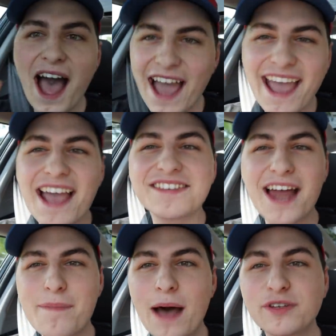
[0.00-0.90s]
Hi guys,
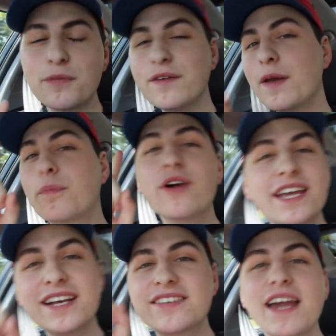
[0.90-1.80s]
Top here. We have a
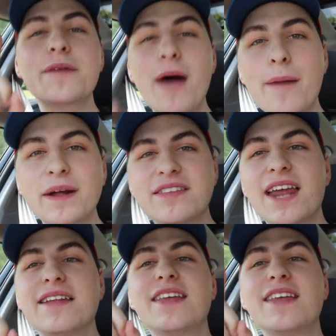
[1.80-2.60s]
pretty exciting pop on today.